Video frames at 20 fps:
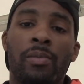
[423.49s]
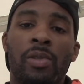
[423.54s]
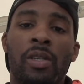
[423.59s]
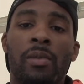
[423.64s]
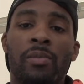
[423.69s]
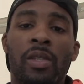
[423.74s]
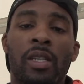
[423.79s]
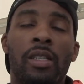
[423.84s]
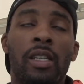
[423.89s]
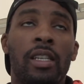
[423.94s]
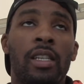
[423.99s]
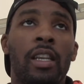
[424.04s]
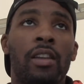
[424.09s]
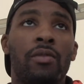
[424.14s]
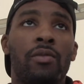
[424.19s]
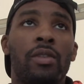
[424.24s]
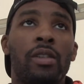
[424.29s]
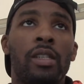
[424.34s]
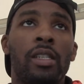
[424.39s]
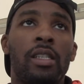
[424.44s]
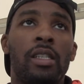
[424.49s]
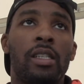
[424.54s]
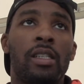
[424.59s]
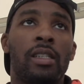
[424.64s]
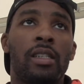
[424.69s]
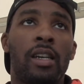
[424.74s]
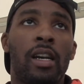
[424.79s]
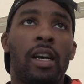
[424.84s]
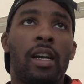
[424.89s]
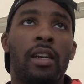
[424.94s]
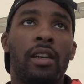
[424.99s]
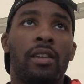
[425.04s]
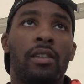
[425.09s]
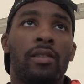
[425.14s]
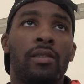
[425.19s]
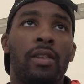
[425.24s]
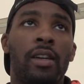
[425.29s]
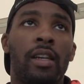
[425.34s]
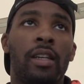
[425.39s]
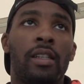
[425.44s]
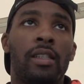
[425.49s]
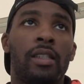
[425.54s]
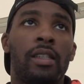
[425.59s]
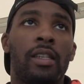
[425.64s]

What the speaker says: something that they really desired, right?